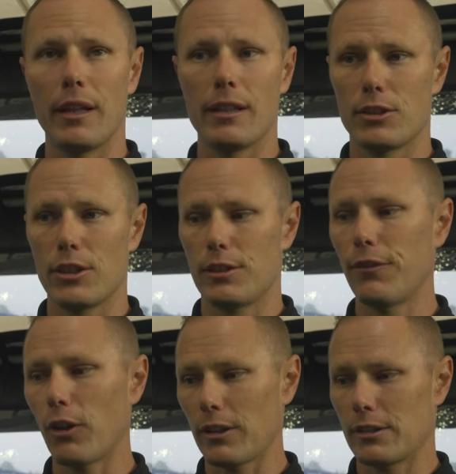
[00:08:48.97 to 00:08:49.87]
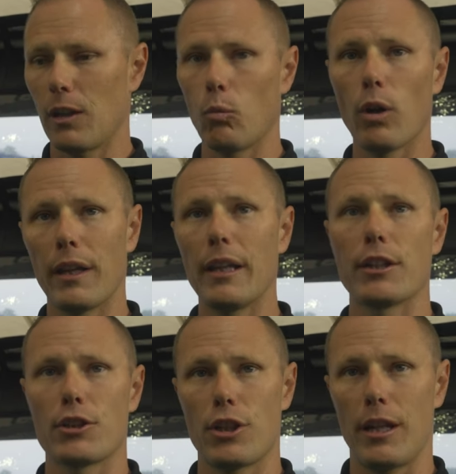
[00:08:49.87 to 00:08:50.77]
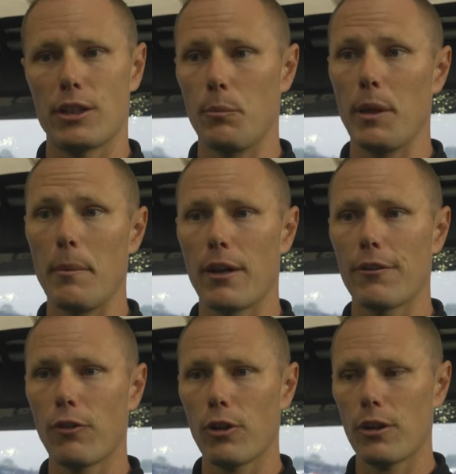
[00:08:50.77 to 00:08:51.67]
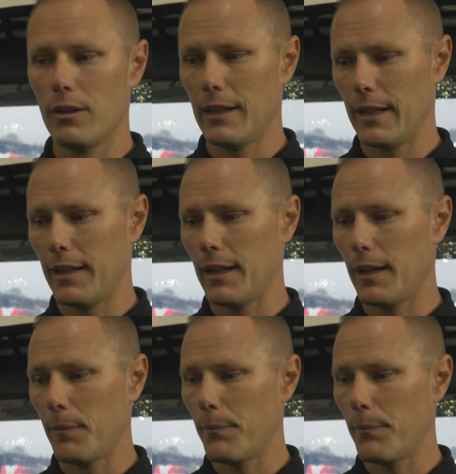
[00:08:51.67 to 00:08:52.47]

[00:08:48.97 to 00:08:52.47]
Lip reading: is just focus on what he could change and be better for, and